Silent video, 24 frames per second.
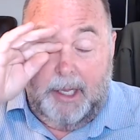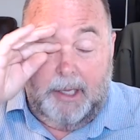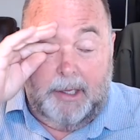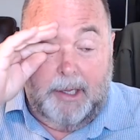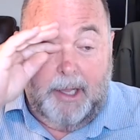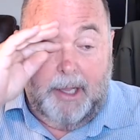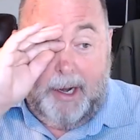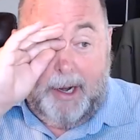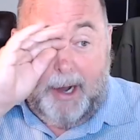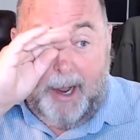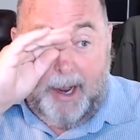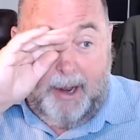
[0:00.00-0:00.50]

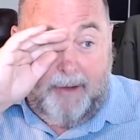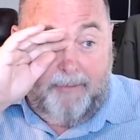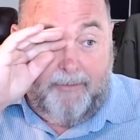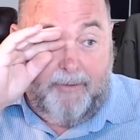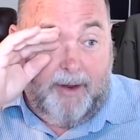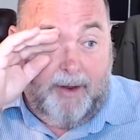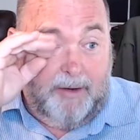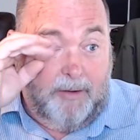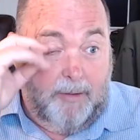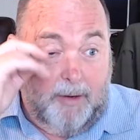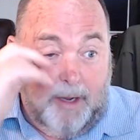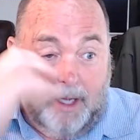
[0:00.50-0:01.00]
that.
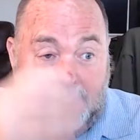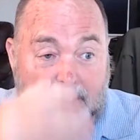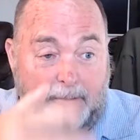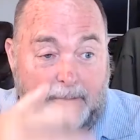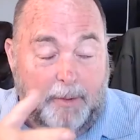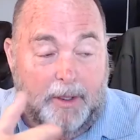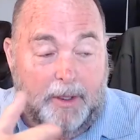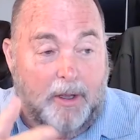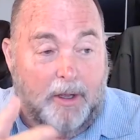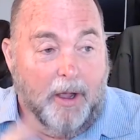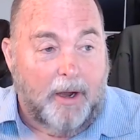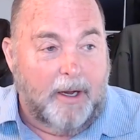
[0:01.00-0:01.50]
You guys have
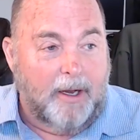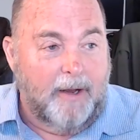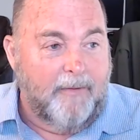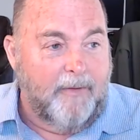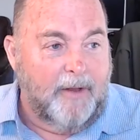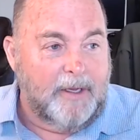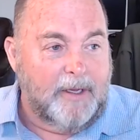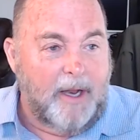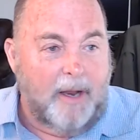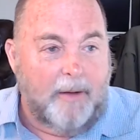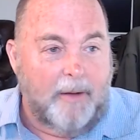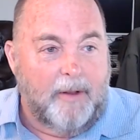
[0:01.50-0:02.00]
been talking
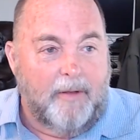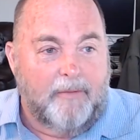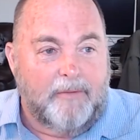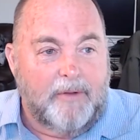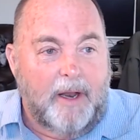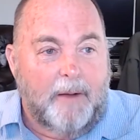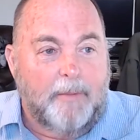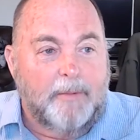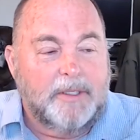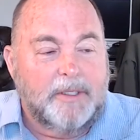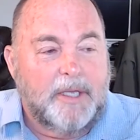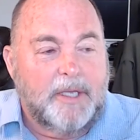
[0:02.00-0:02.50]
to me. Has
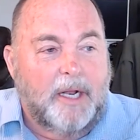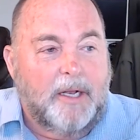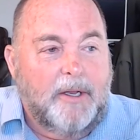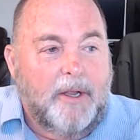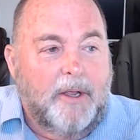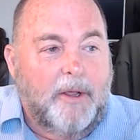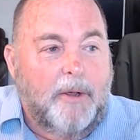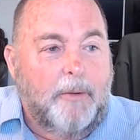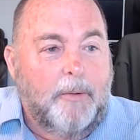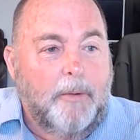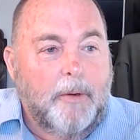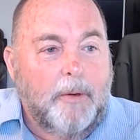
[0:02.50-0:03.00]
anyone said it to
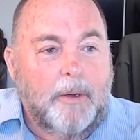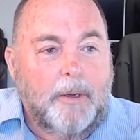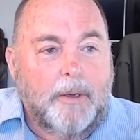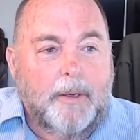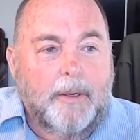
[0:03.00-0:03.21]
you?